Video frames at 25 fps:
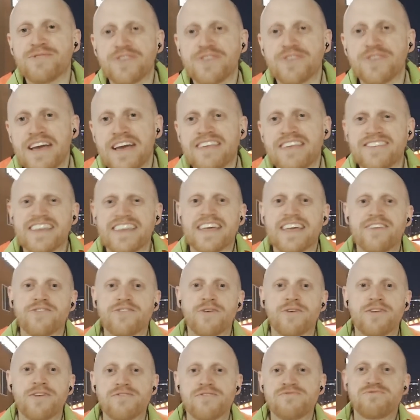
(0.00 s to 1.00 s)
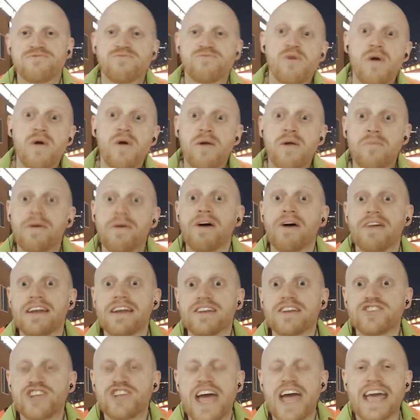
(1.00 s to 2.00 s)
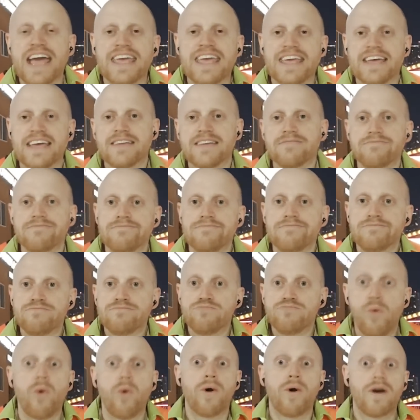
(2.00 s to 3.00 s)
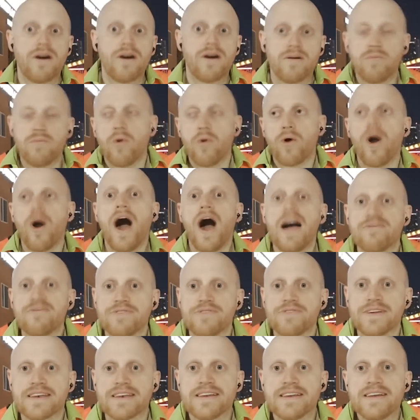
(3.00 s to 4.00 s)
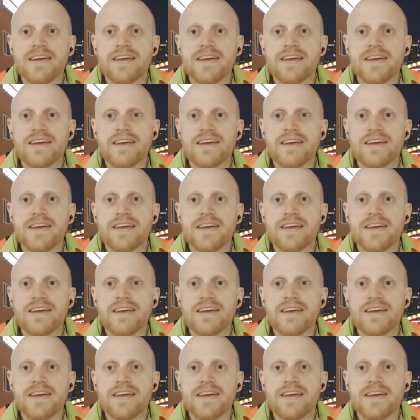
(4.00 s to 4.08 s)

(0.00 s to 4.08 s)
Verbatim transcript: At least it gives a, an ability to check in more more often.